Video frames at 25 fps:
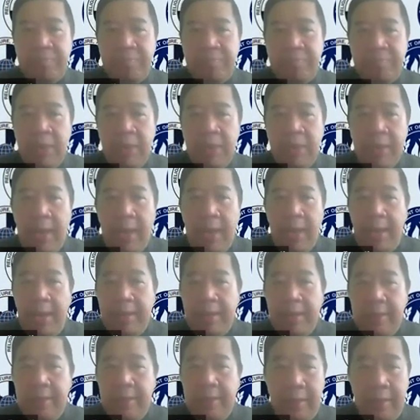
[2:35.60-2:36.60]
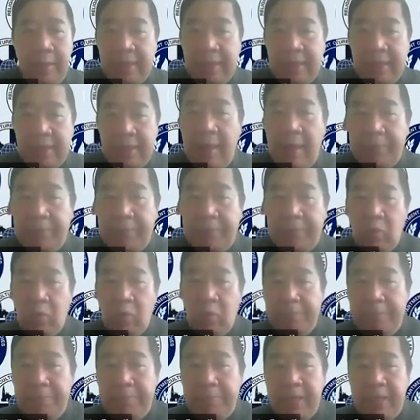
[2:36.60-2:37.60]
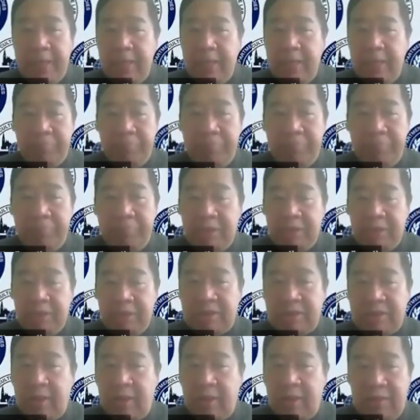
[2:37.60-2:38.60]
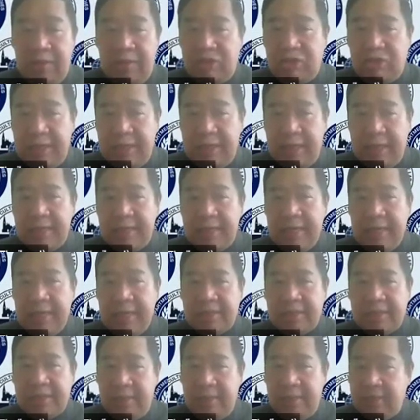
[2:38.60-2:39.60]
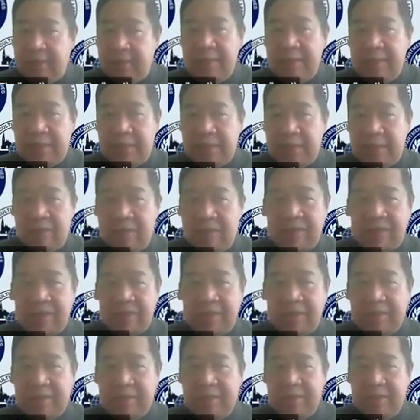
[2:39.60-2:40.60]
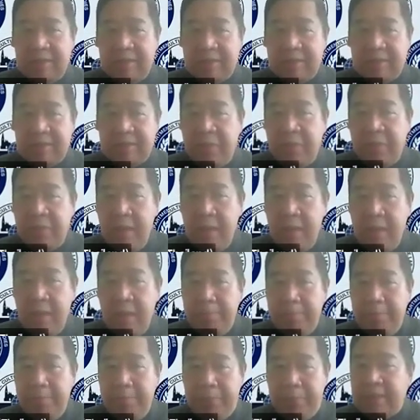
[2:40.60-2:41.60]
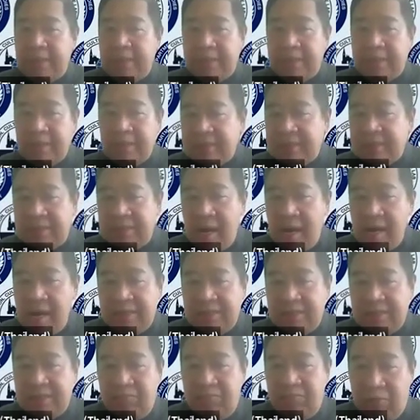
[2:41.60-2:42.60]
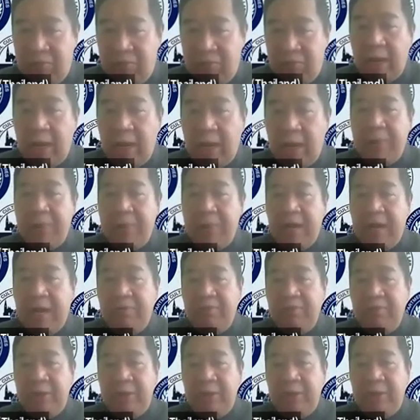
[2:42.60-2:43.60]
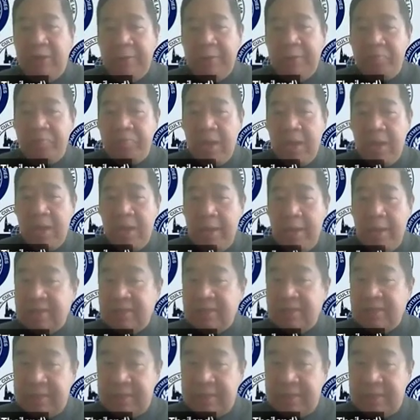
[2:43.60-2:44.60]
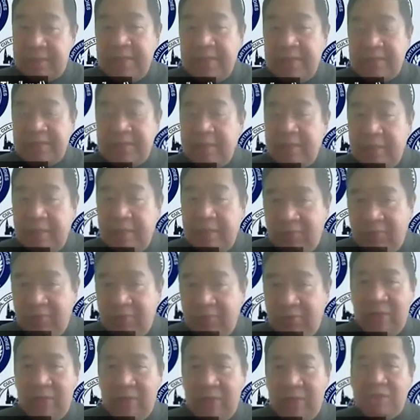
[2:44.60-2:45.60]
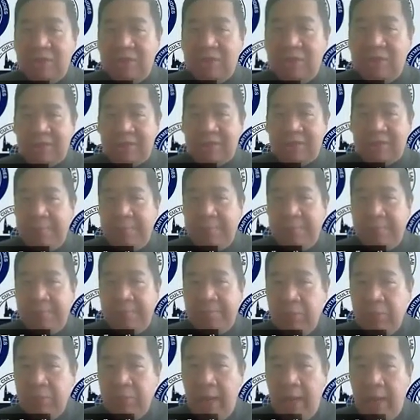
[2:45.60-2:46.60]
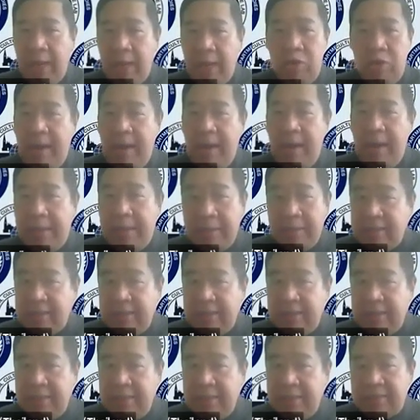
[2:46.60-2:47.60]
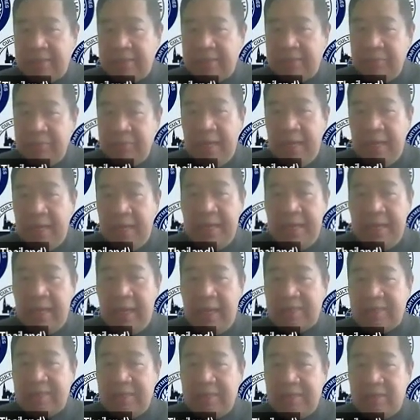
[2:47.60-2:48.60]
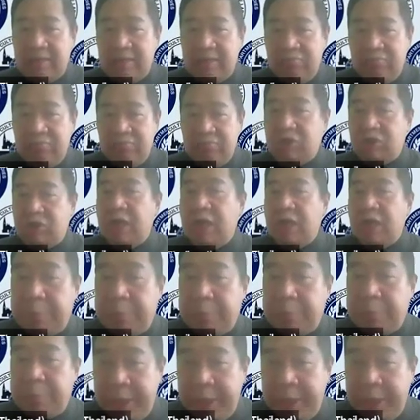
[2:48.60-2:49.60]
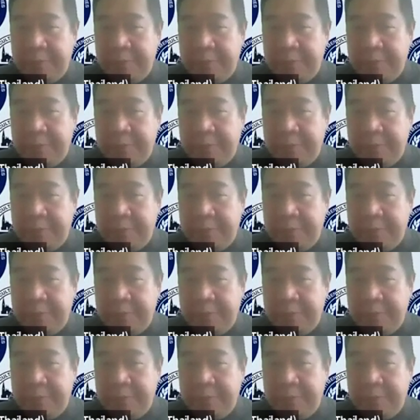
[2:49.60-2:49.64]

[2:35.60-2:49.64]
And an example would be study of genetics in the natural sciences, in political science, voting behavior, in the cities and in the villages, and humanities, the analysis of Shakespeare